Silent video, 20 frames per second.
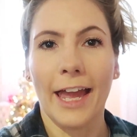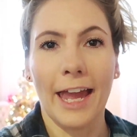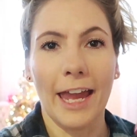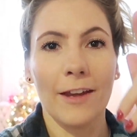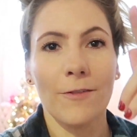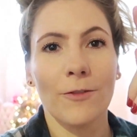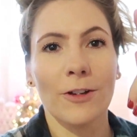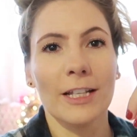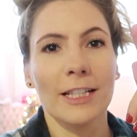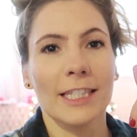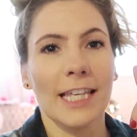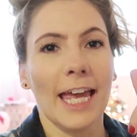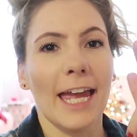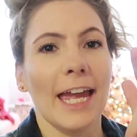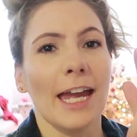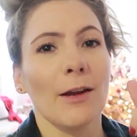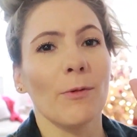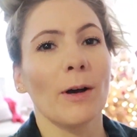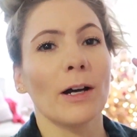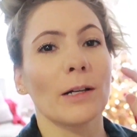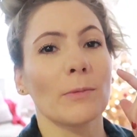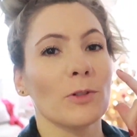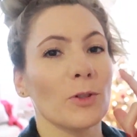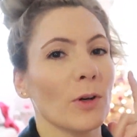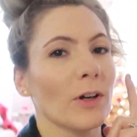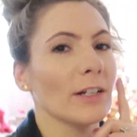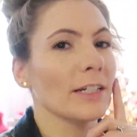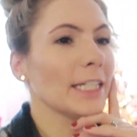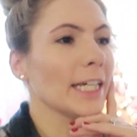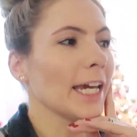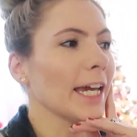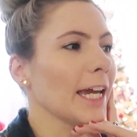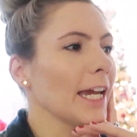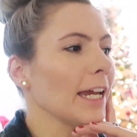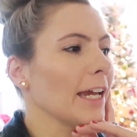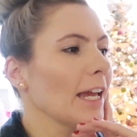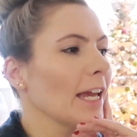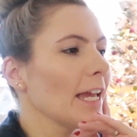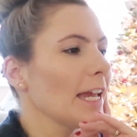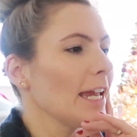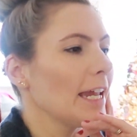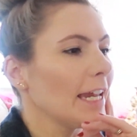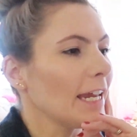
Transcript: Hey friends, hey, welcome to our day.